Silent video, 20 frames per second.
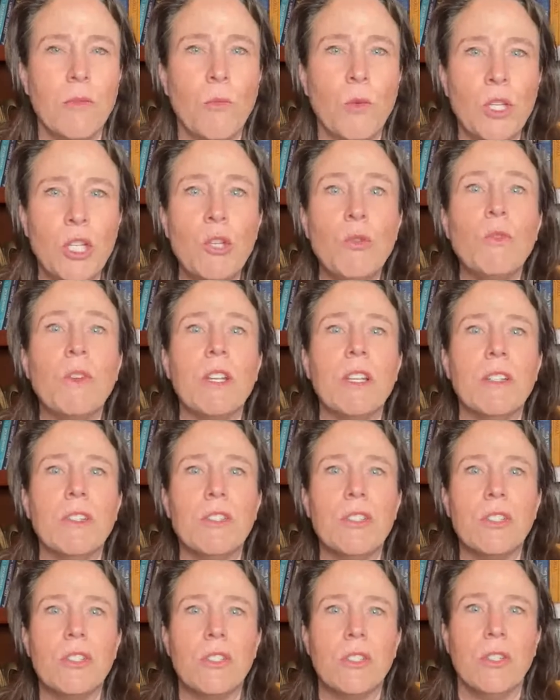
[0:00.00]
When you
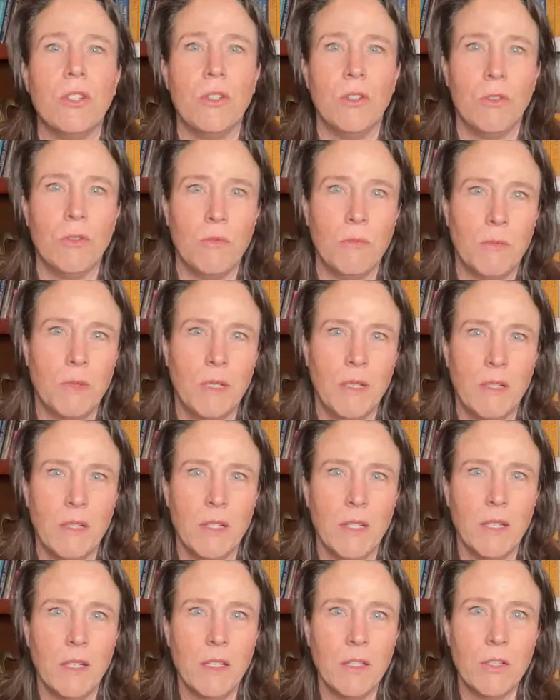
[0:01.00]
consume
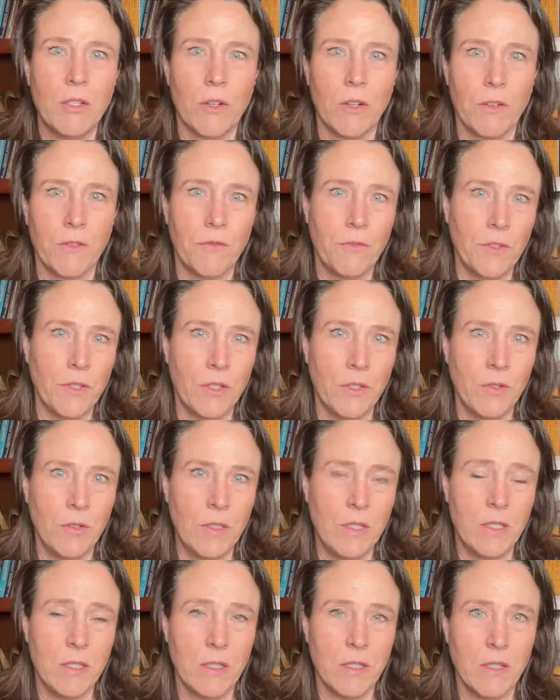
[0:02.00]
certain
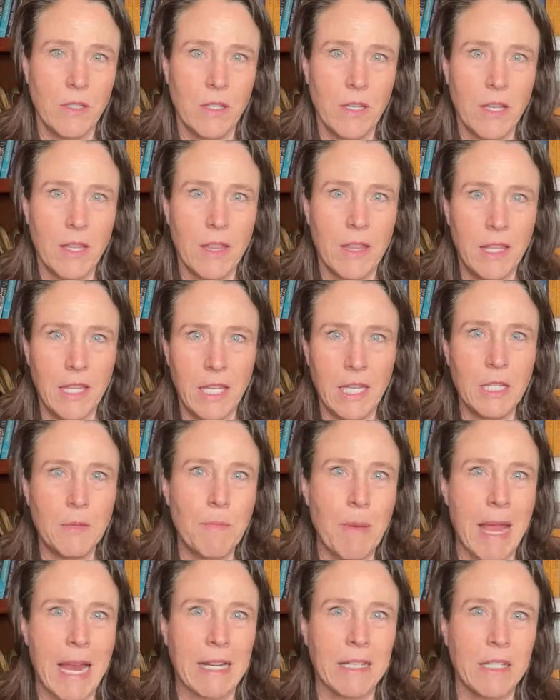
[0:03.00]
foods, these
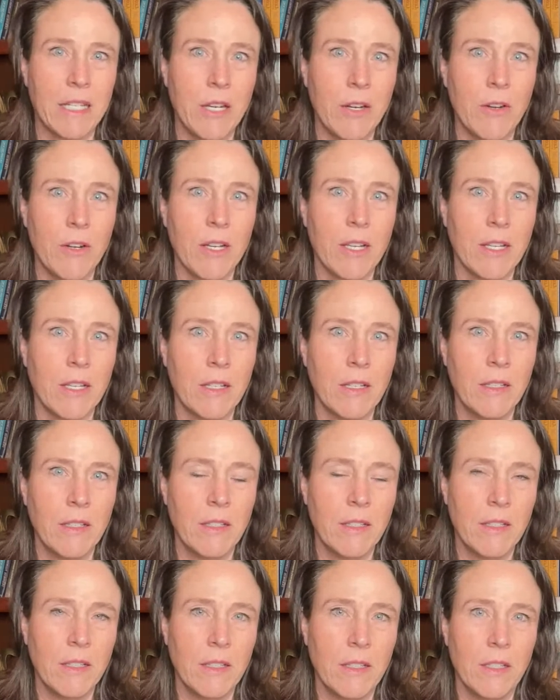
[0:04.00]
bacteria
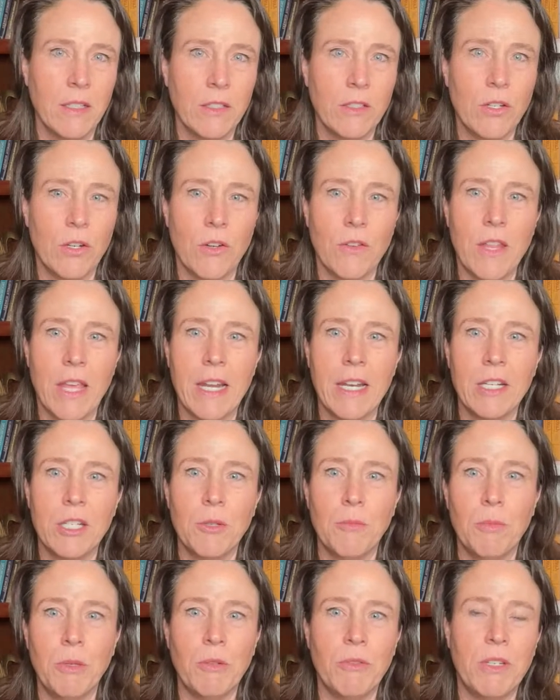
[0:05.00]
turn that
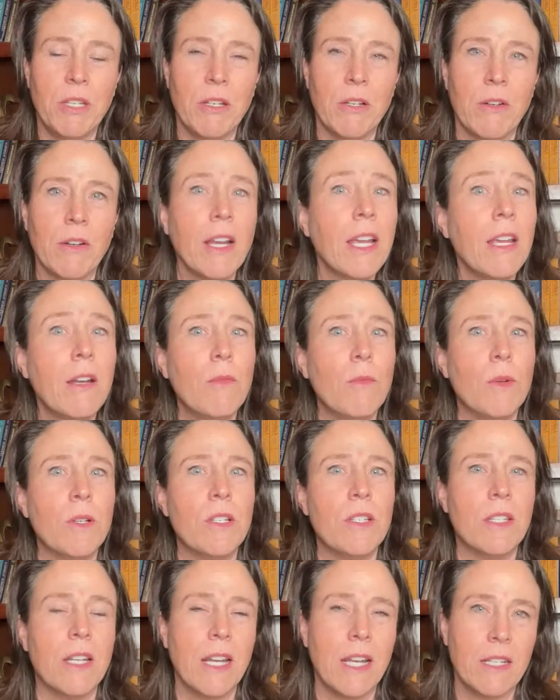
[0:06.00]
into butyrate, which
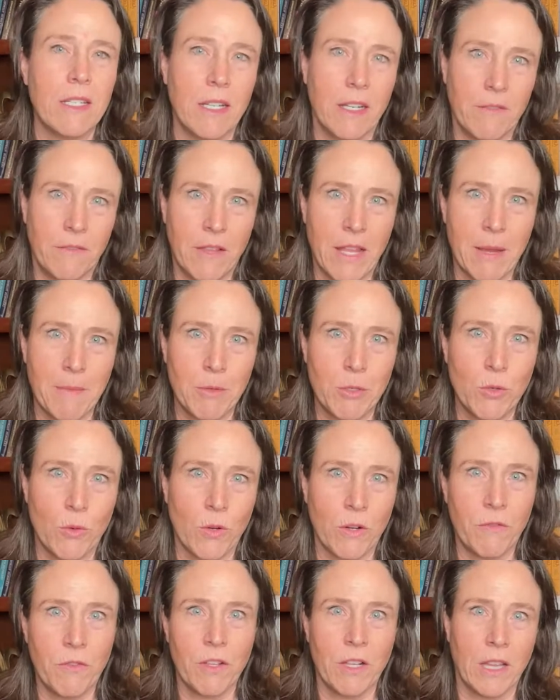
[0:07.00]
is an
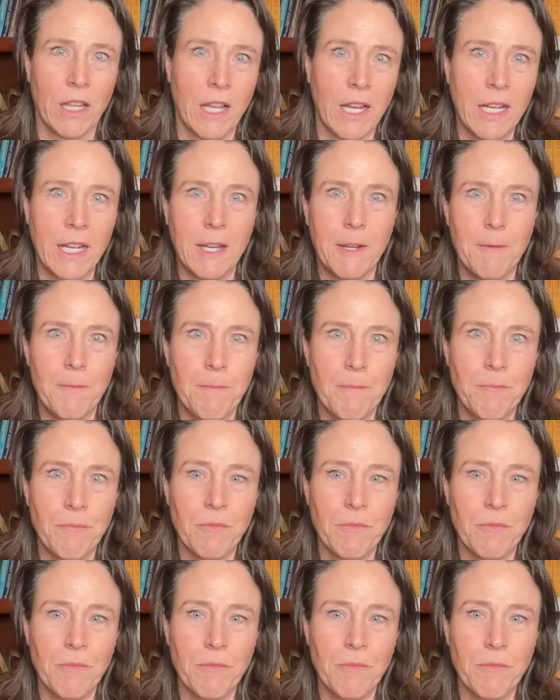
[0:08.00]
anti-inflammatory for the lining,